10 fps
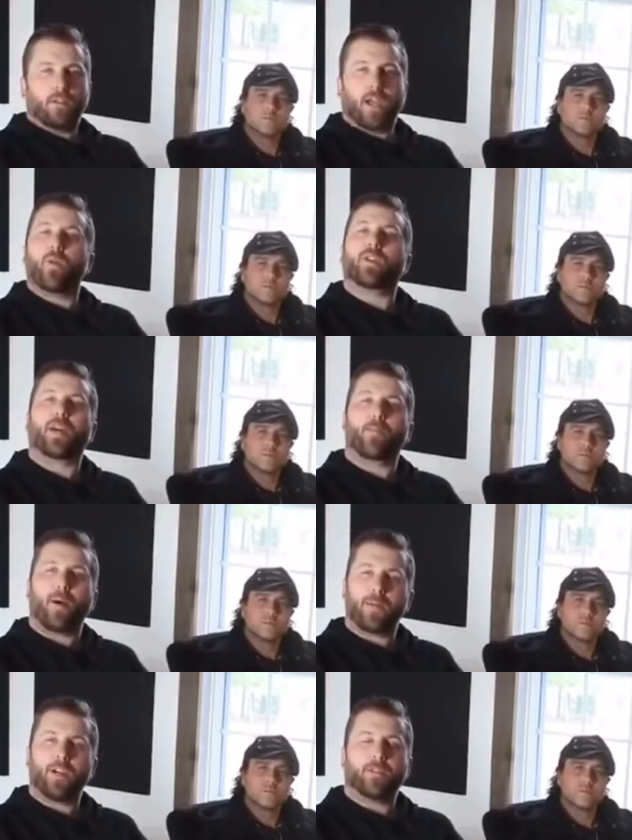Speaker 1: Hey, what's up?
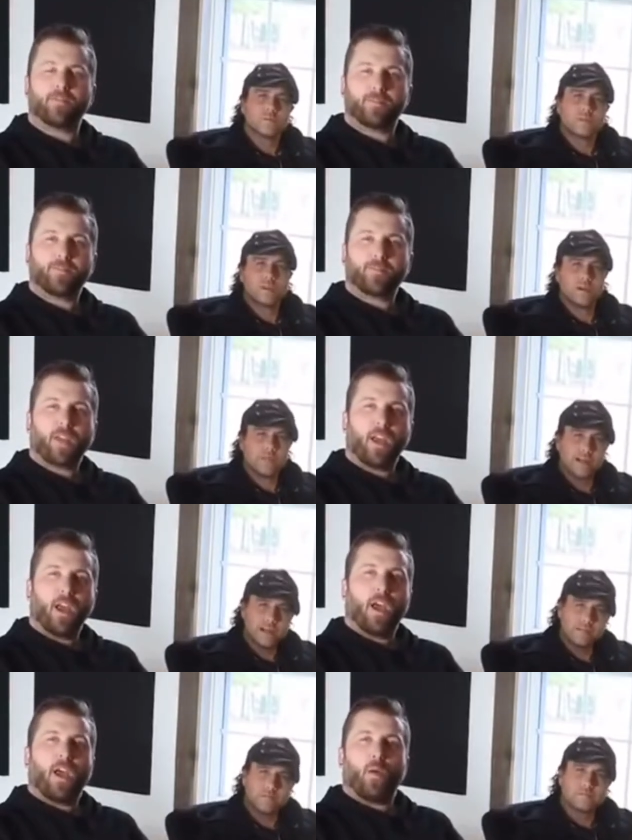I'm Neil. I'm
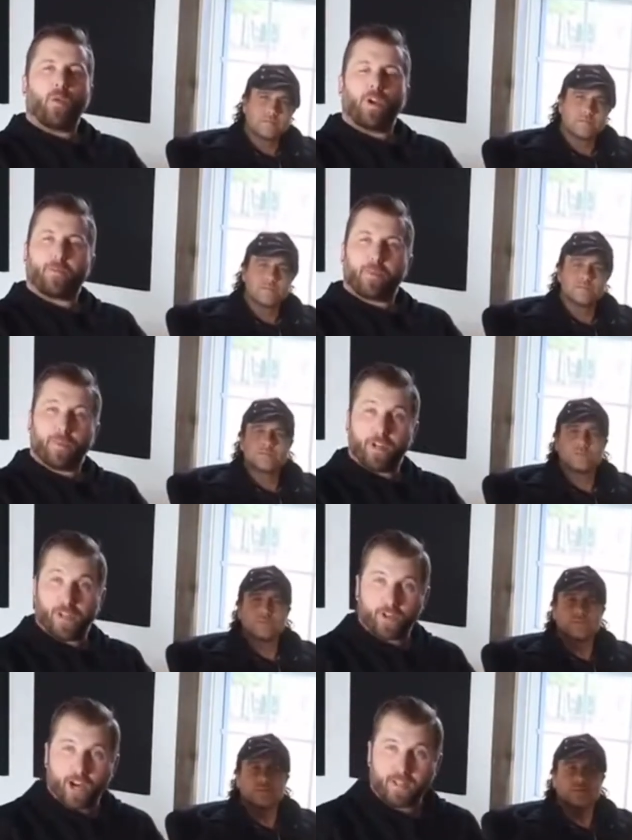Matt. We are from Three
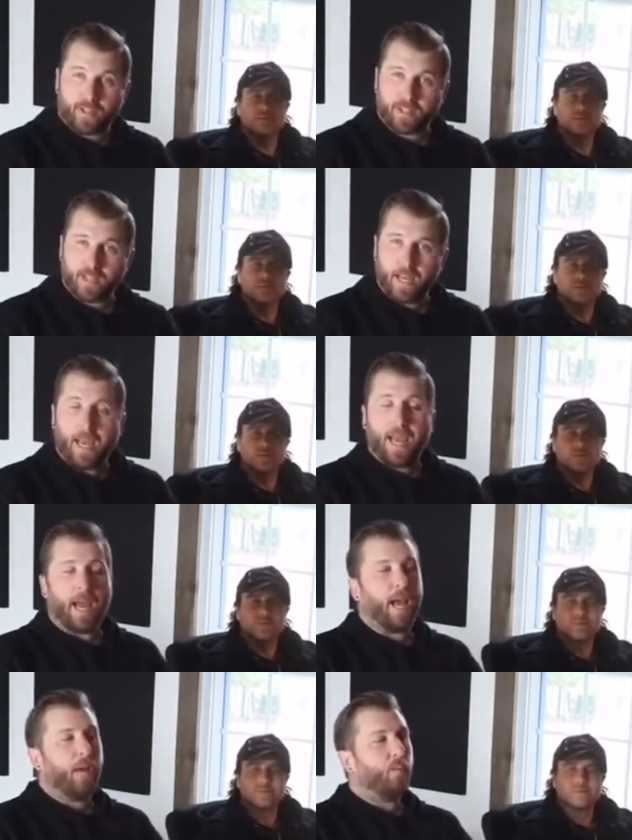Days Grace,
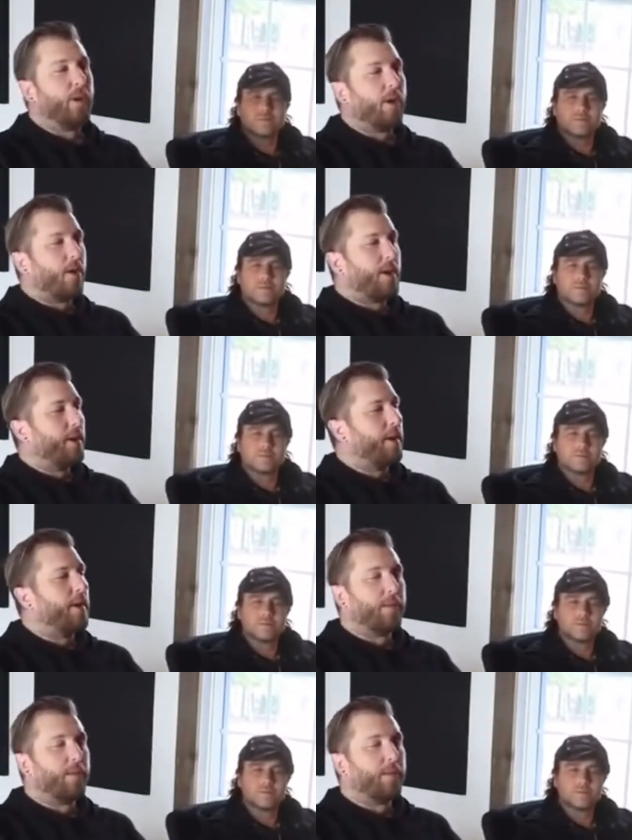and we are in